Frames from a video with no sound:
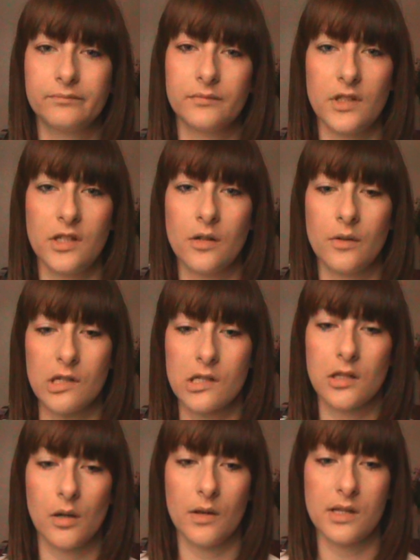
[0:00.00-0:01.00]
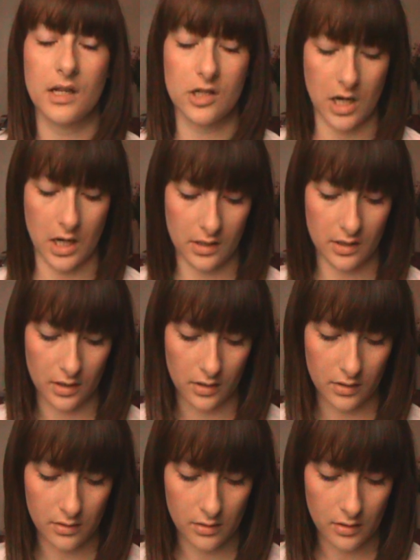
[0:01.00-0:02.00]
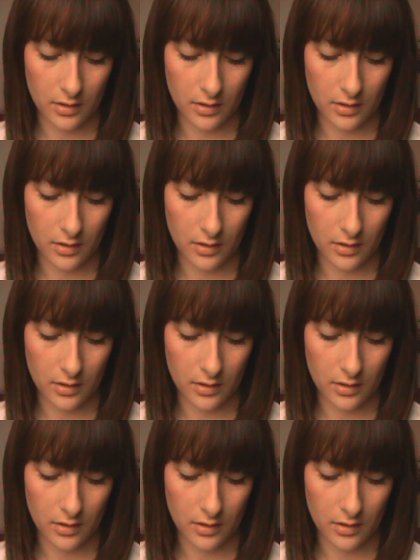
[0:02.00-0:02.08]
It just lowers our chances.